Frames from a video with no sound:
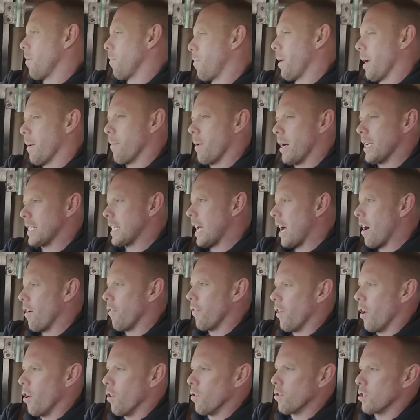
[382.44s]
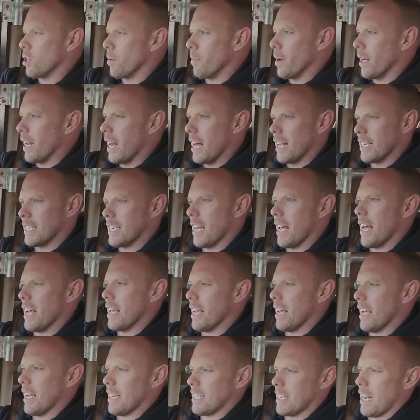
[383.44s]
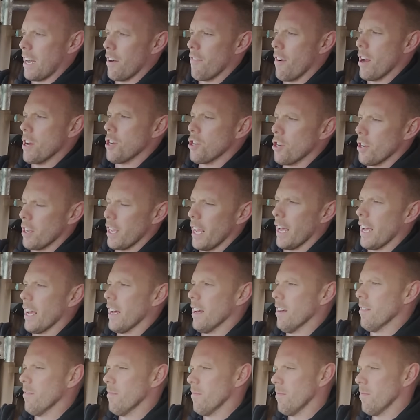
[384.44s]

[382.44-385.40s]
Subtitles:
pick myself the ultimate, let's say, acceleration gear,